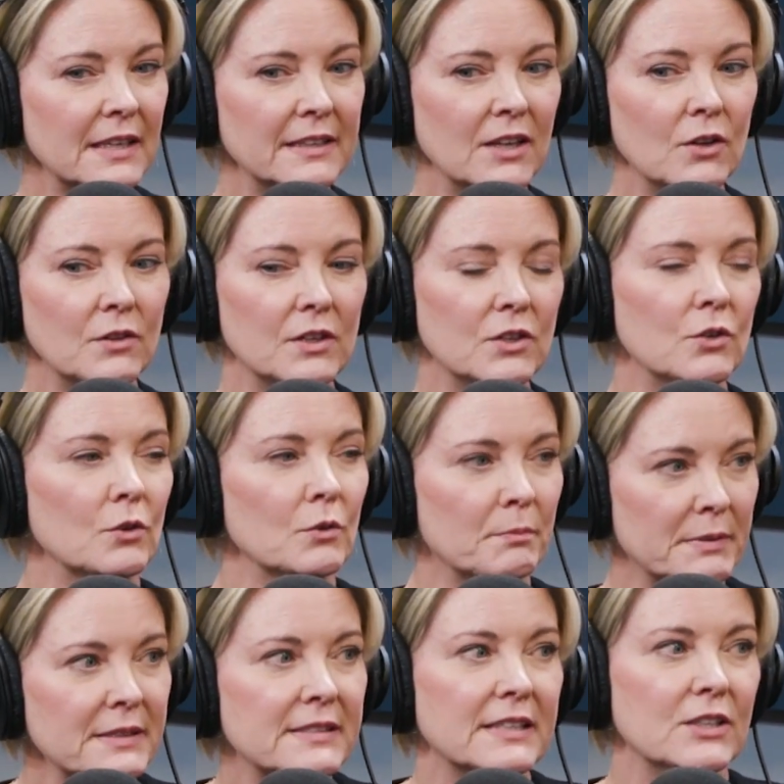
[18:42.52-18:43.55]
I know that you're
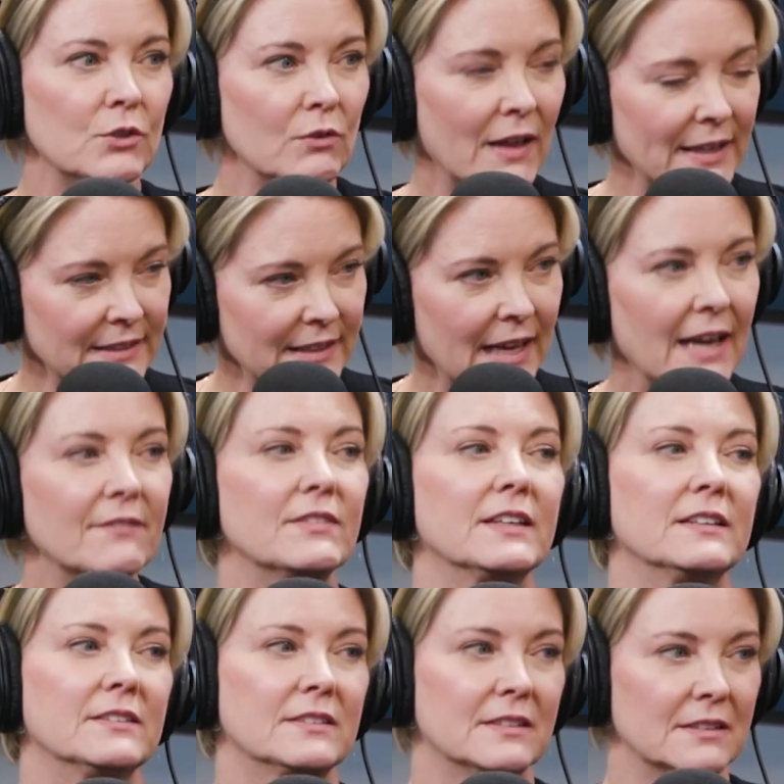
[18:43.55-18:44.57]
busy. You like to have
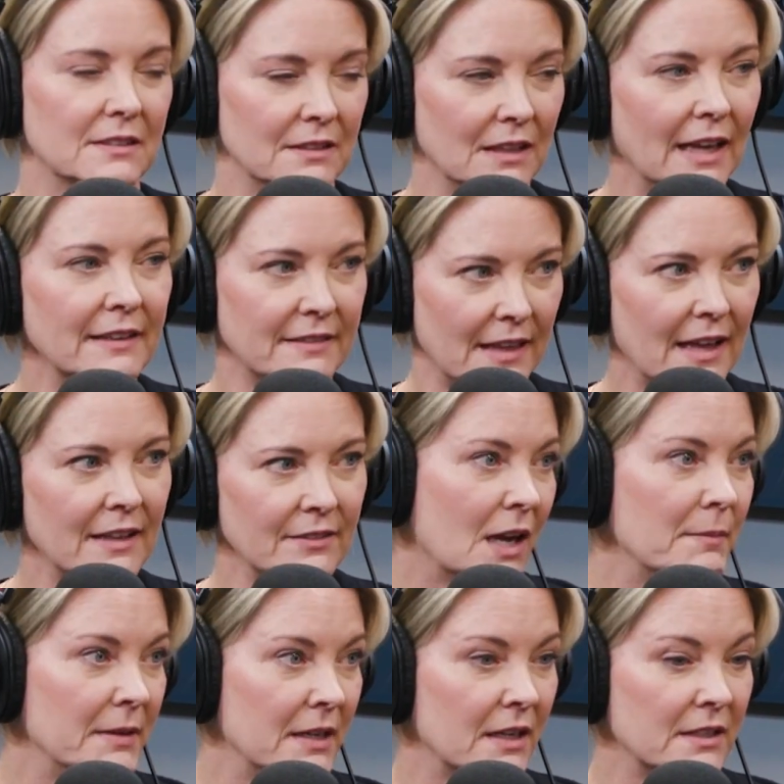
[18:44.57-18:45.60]
things like that. I
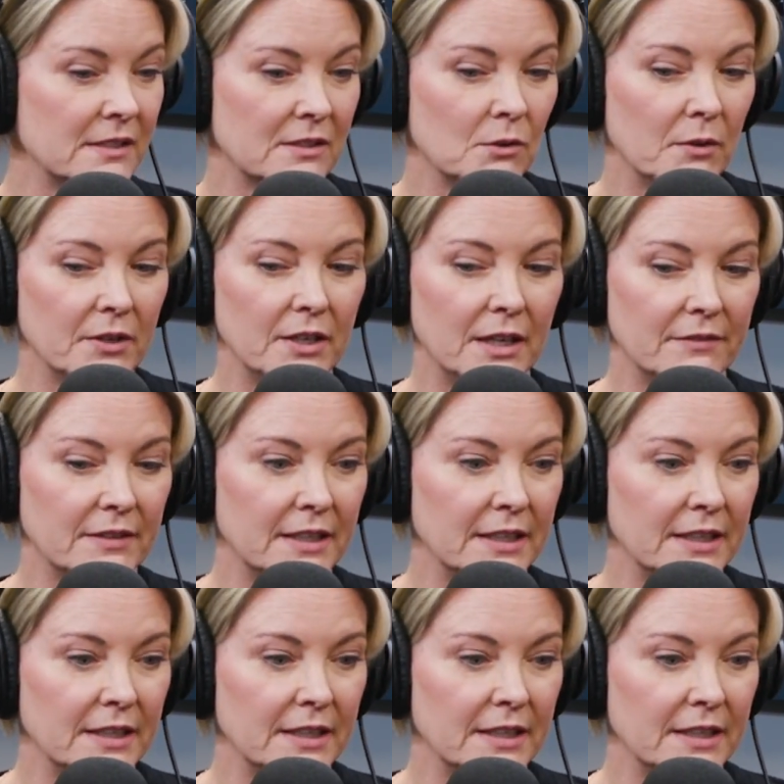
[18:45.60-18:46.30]
mean, I still want you to have